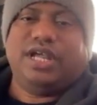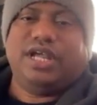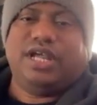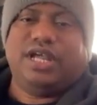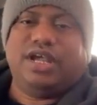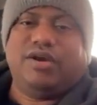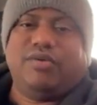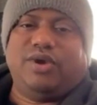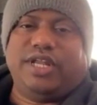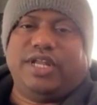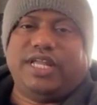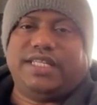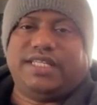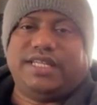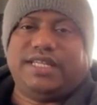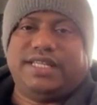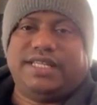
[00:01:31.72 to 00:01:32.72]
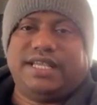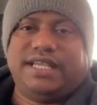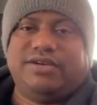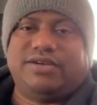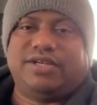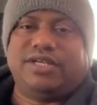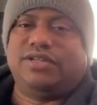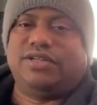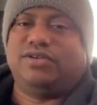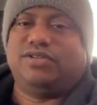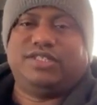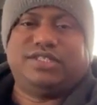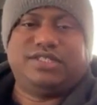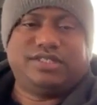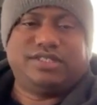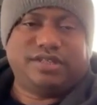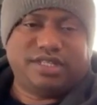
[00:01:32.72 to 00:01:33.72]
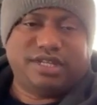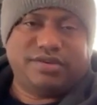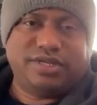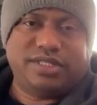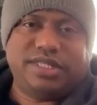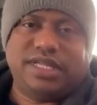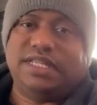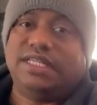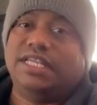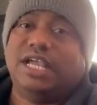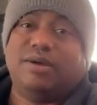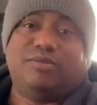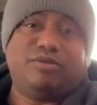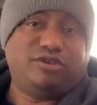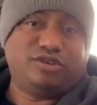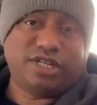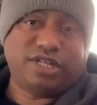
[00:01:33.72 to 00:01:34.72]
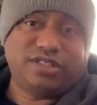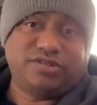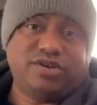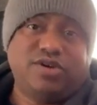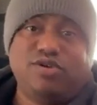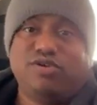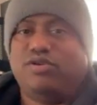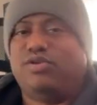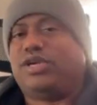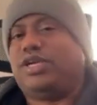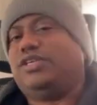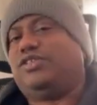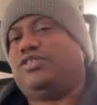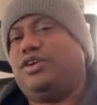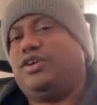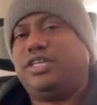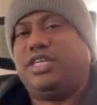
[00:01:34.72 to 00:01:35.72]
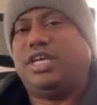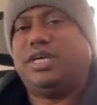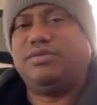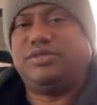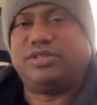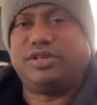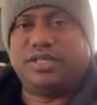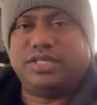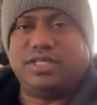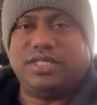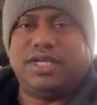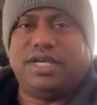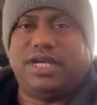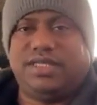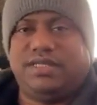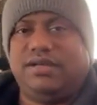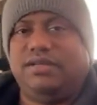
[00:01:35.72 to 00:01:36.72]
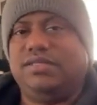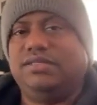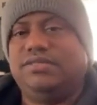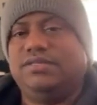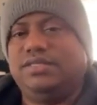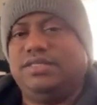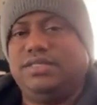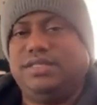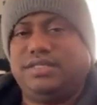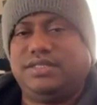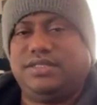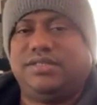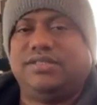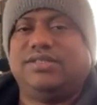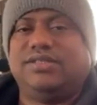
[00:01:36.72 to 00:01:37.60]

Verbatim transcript: uh, when I tell A I, okay, no, this is not the way, then he apologizes. Oh, okay, sorry, I'm sorry. I thought you did this,